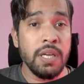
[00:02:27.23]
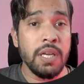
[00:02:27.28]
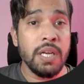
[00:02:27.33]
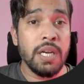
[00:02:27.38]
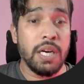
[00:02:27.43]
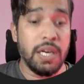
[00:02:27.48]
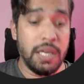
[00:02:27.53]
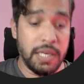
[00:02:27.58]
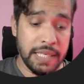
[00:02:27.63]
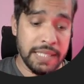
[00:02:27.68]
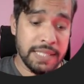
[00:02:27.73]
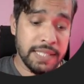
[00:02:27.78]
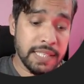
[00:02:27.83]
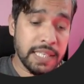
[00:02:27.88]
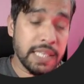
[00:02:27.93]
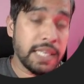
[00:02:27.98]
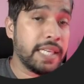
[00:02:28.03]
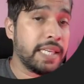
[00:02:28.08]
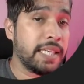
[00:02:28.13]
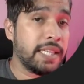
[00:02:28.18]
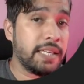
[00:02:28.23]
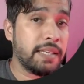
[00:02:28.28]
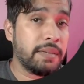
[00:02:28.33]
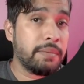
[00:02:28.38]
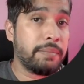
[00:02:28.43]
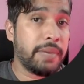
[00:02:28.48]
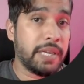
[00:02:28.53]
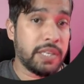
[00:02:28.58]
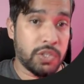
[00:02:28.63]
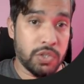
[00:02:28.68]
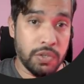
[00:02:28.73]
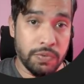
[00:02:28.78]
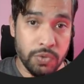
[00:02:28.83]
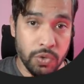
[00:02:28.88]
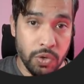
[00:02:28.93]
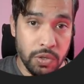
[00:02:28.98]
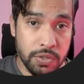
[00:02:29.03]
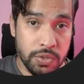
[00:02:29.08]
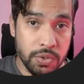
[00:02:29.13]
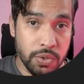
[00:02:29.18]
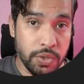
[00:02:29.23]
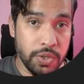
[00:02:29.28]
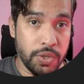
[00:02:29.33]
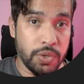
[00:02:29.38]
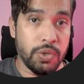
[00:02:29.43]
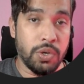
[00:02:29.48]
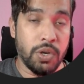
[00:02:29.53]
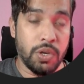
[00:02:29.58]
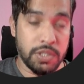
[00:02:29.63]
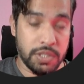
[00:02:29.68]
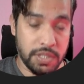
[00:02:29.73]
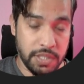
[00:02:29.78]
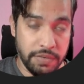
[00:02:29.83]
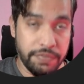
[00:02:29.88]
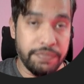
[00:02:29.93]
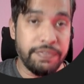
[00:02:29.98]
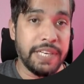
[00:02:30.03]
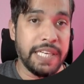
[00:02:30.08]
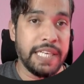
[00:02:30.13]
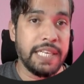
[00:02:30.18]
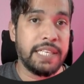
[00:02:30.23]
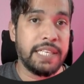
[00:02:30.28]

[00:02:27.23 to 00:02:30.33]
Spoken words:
Recently, Microsoft also launched a free